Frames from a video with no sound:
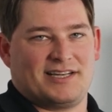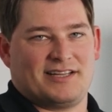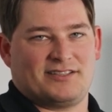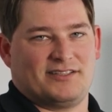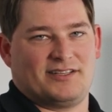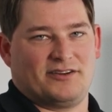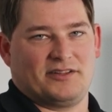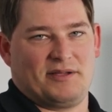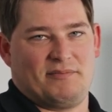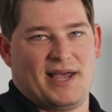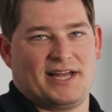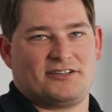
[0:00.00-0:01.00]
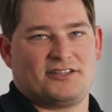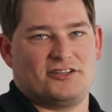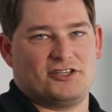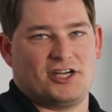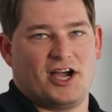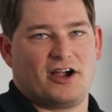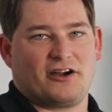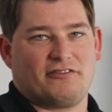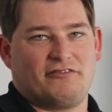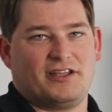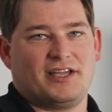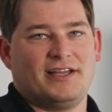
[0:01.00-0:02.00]
necessarily match the
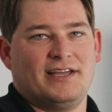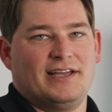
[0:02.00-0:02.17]
geography.